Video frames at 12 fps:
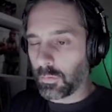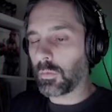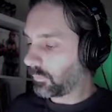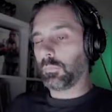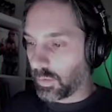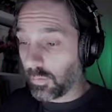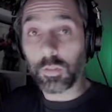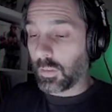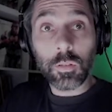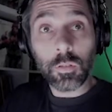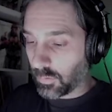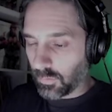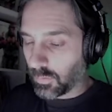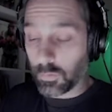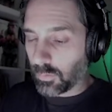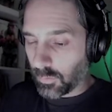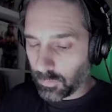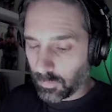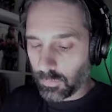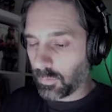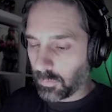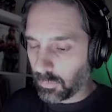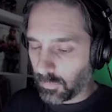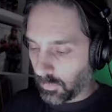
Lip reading: Cannibal Corpse, Eaten Back to Life,